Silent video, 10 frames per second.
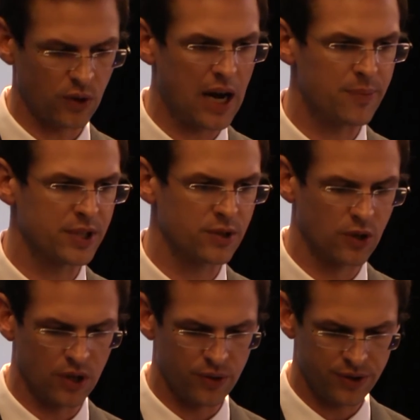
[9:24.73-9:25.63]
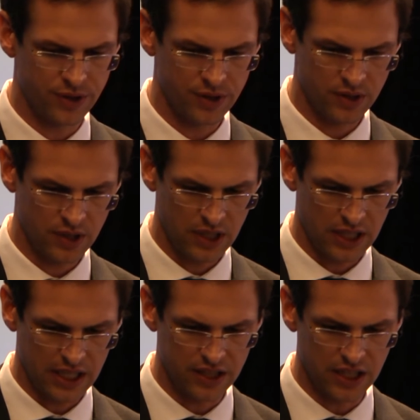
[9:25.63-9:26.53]
rapid growth
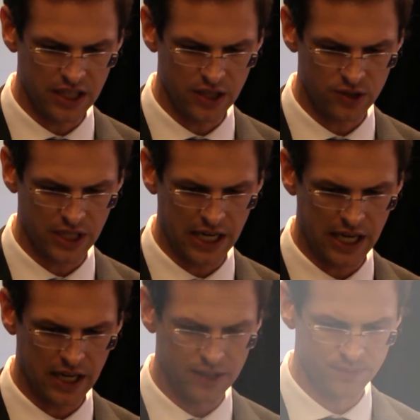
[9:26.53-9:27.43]
in the years ahead.